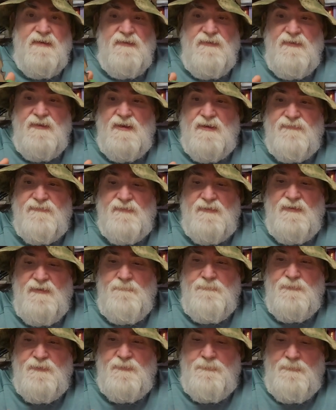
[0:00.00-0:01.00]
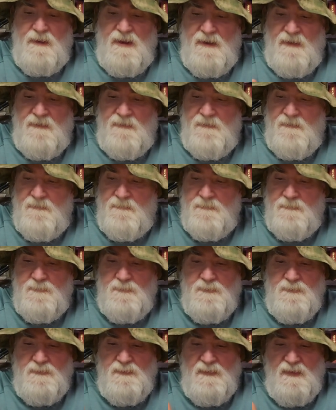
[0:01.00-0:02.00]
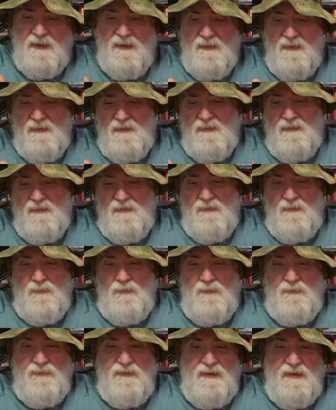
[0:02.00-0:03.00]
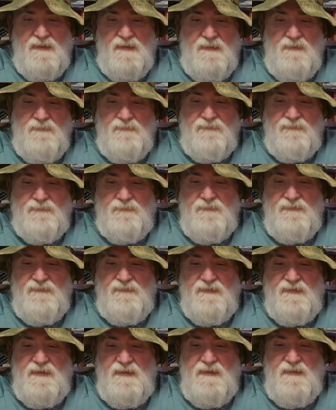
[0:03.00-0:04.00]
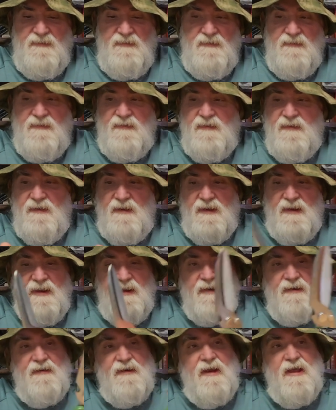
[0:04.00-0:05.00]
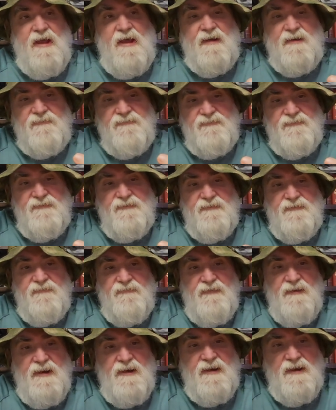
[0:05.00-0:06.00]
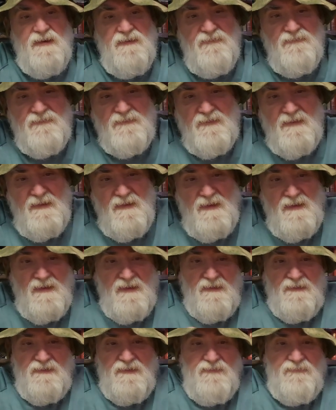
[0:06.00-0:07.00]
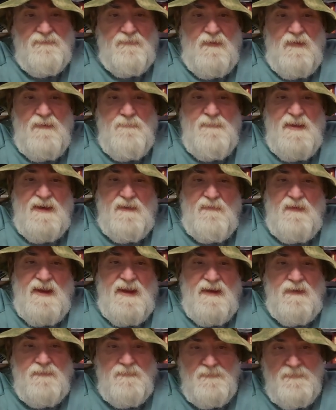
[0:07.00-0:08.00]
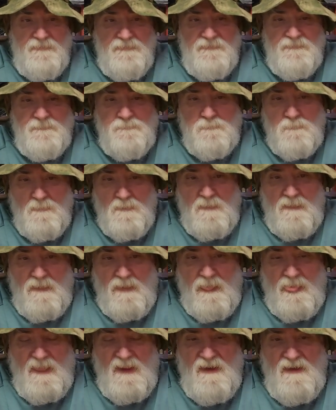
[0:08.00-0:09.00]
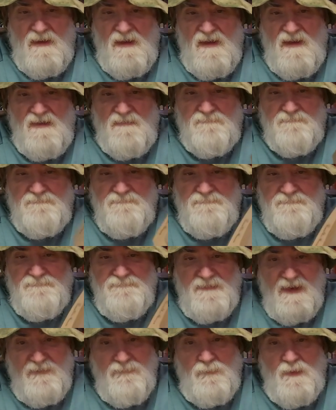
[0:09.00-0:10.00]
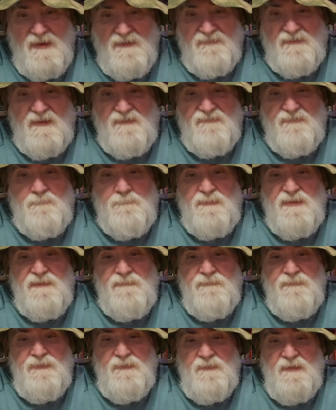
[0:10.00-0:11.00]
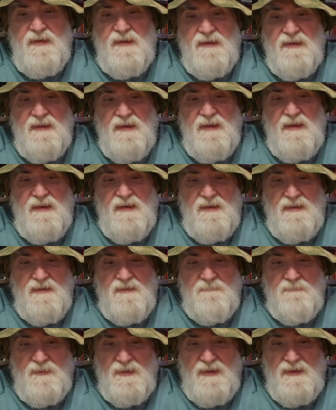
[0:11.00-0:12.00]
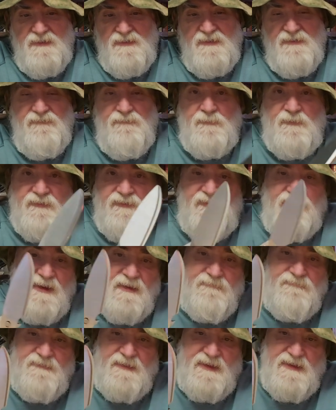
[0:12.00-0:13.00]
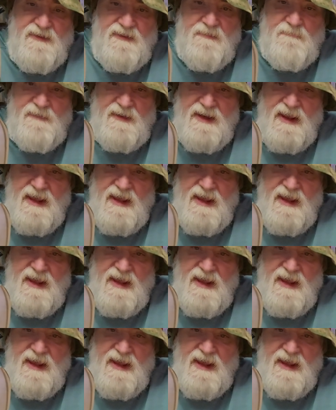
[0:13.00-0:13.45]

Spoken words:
you got your clippers back. Hold that out, squeeze it in, and it locks. Isn't that nice? These are all metal handles. That's why it's got some beef to it. But this will definitely come in